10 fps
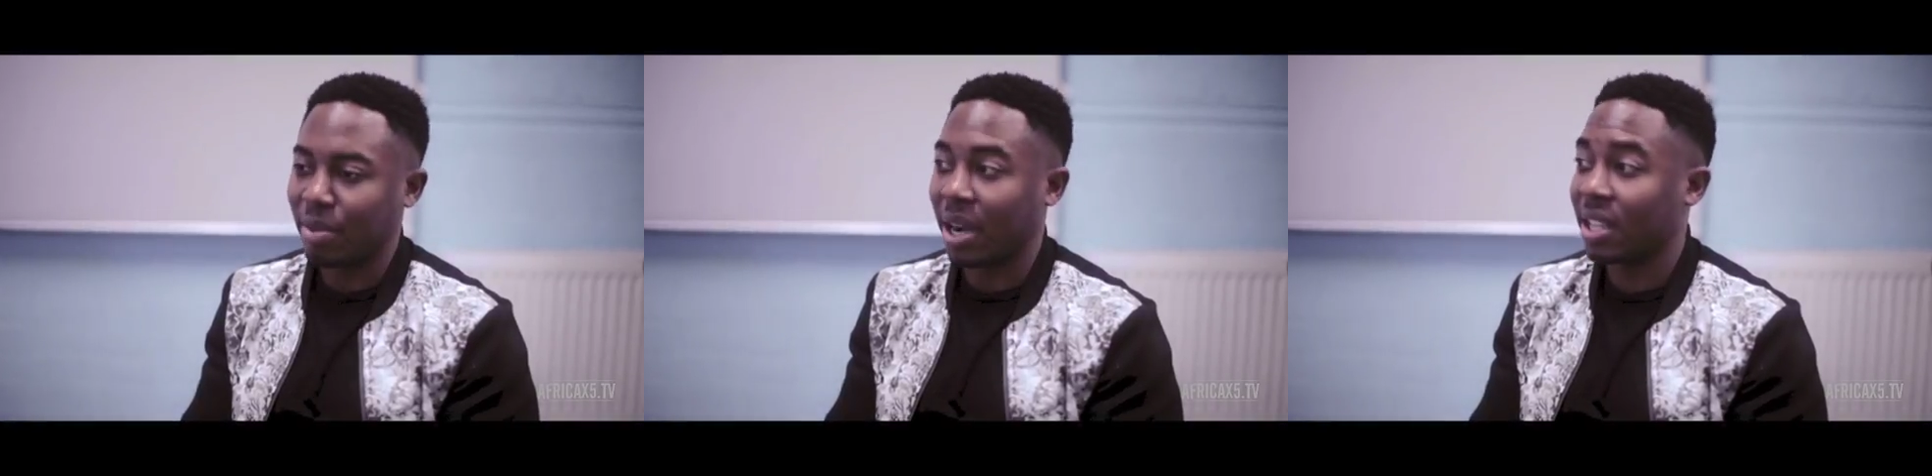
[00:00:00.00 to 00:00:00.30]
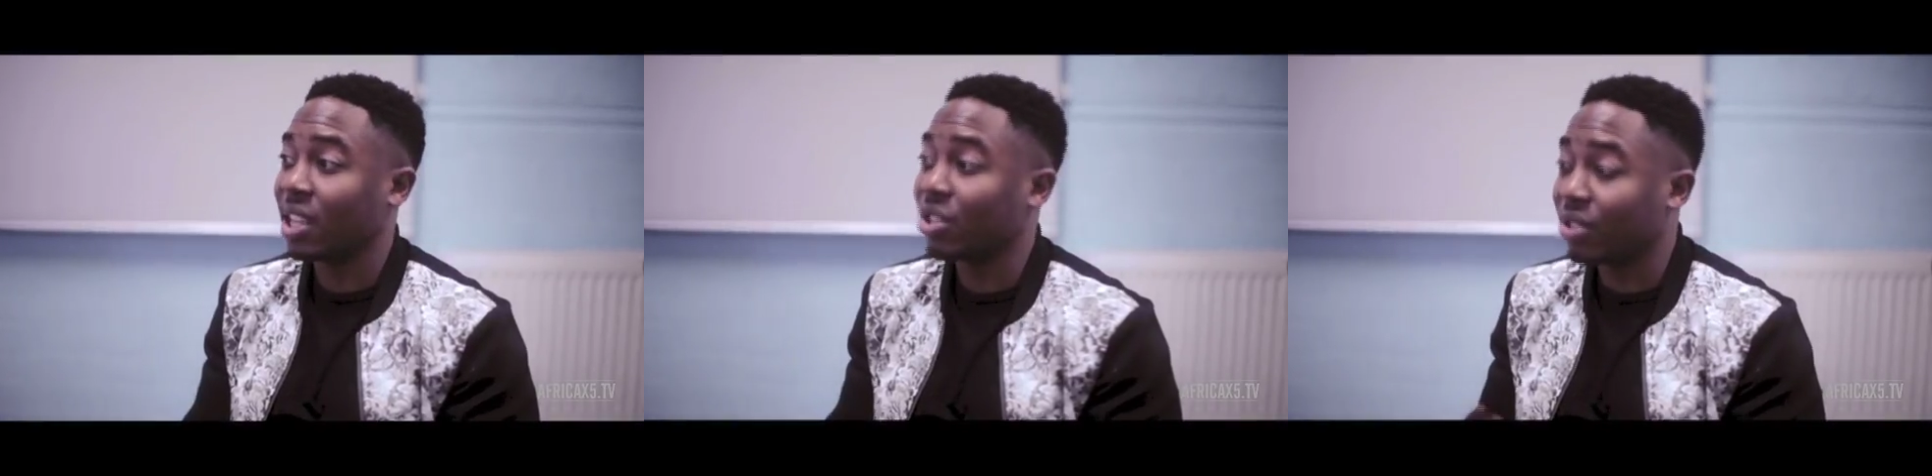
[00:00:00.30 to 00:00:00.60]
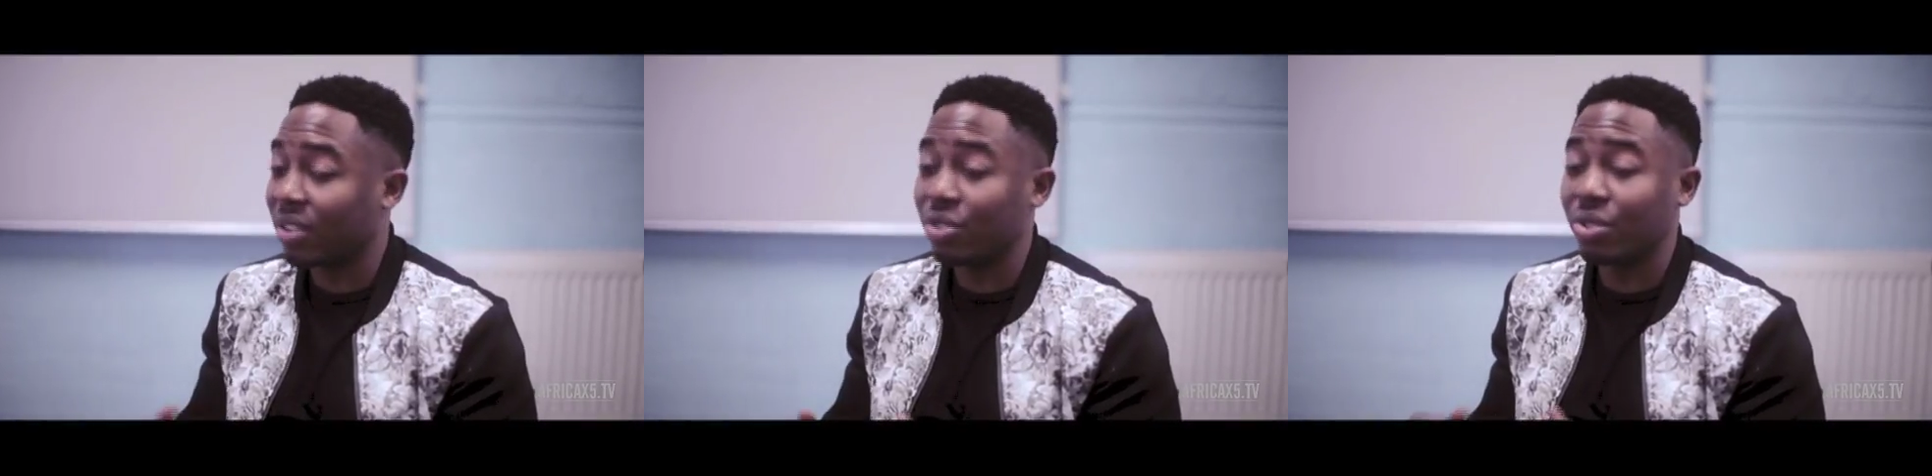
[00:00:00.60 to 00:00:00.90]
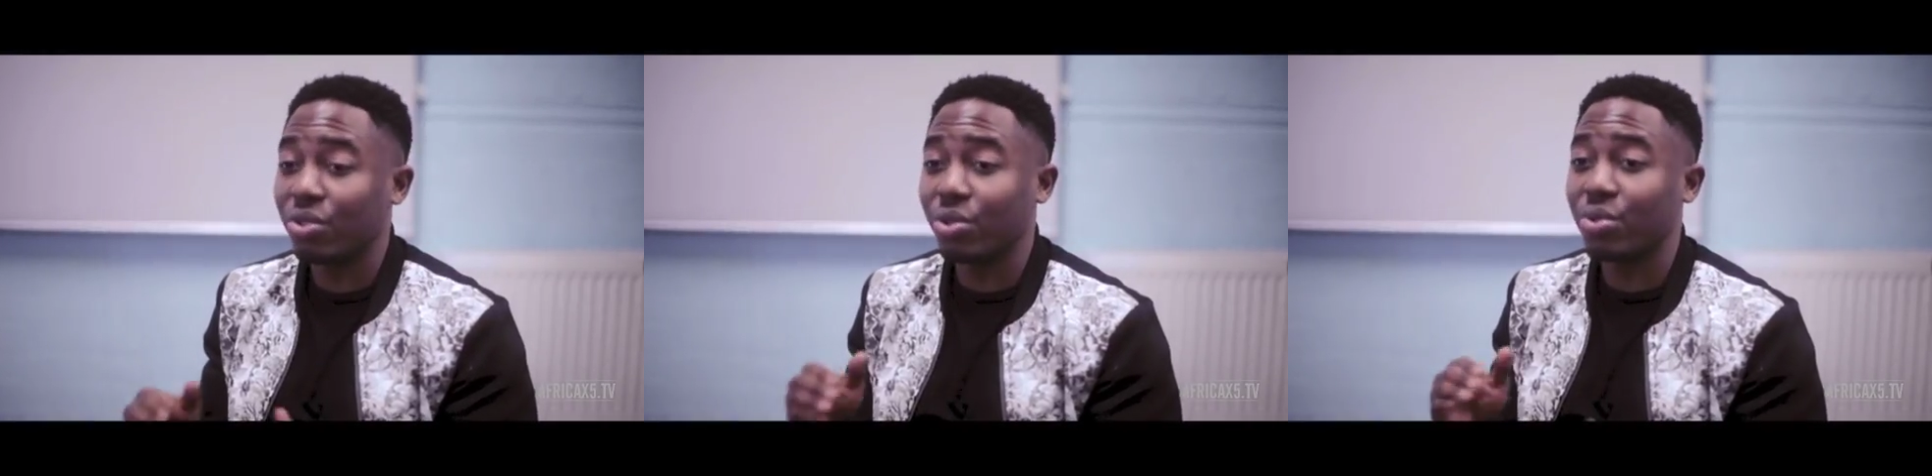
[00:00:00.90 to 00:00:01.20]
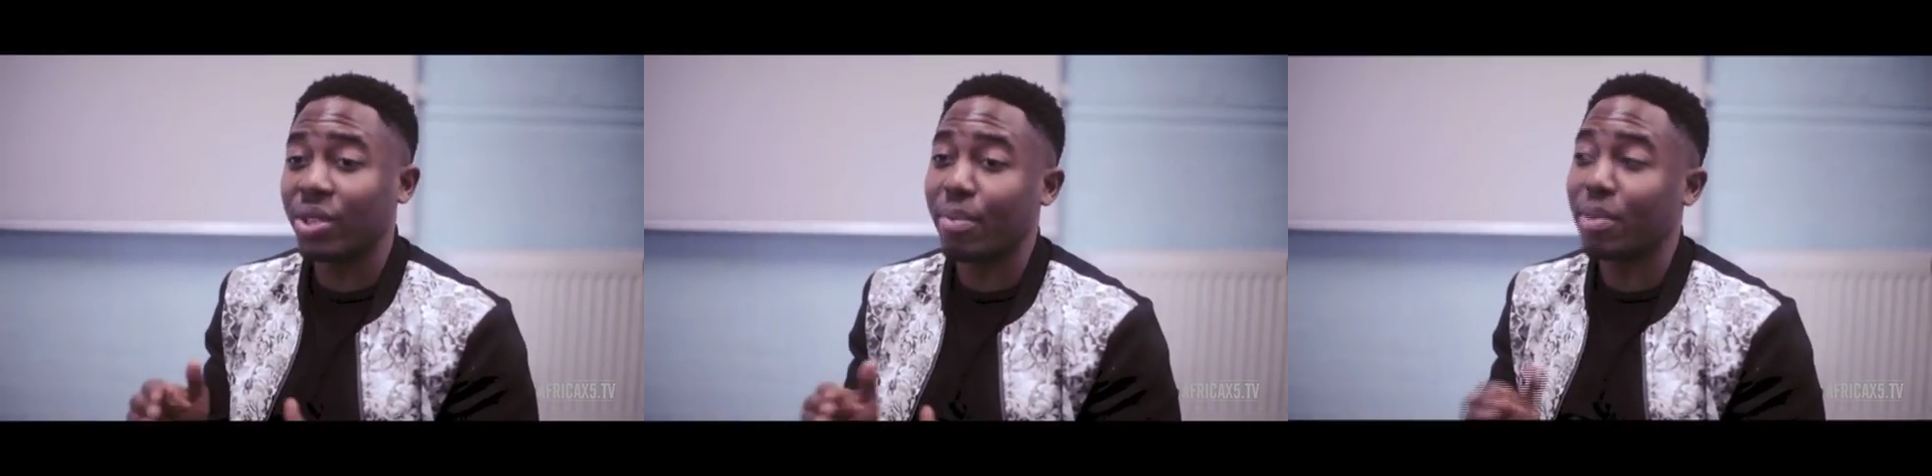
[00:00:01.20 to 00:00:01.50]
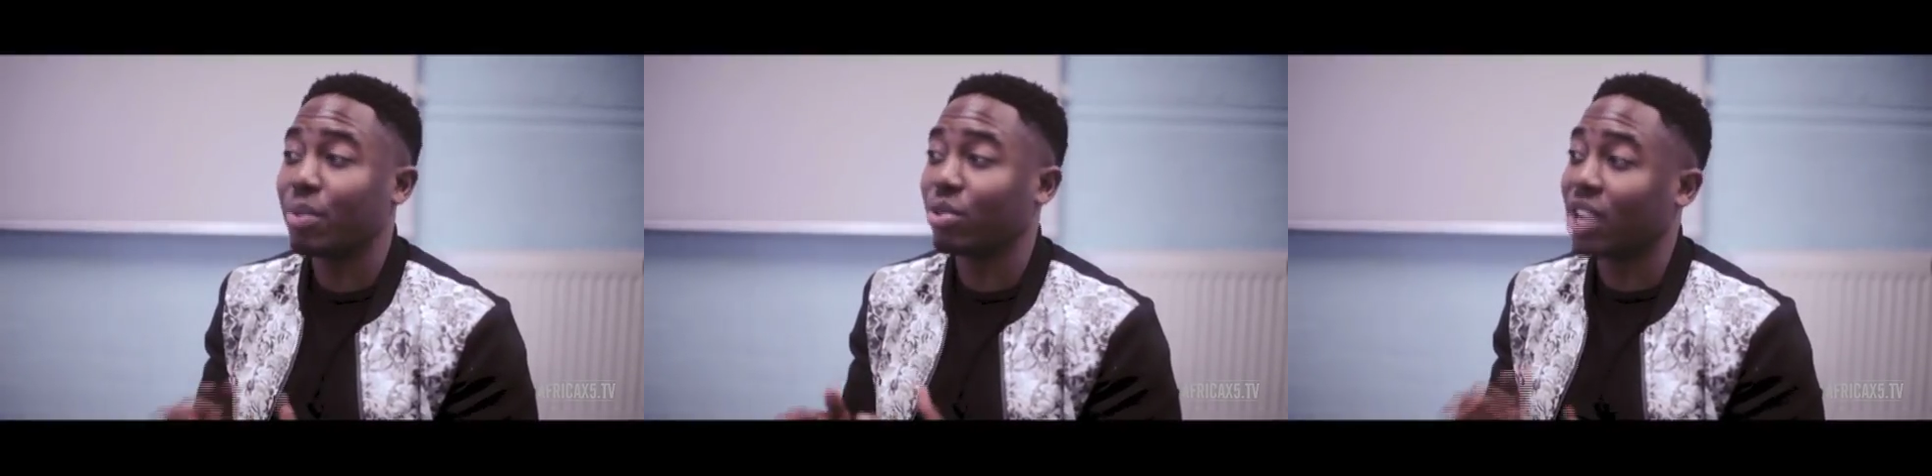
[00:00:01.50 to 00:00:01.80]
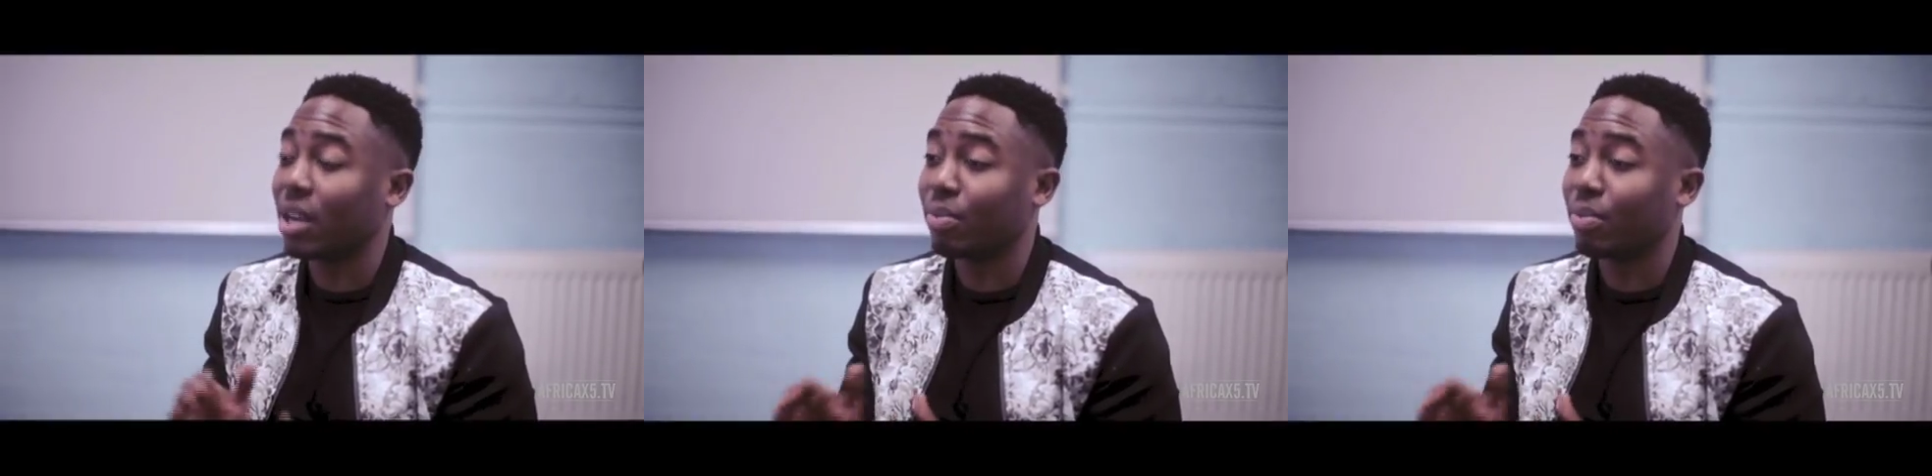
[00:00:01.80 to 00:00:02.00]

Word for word: But yeah, you, you, you do get people trying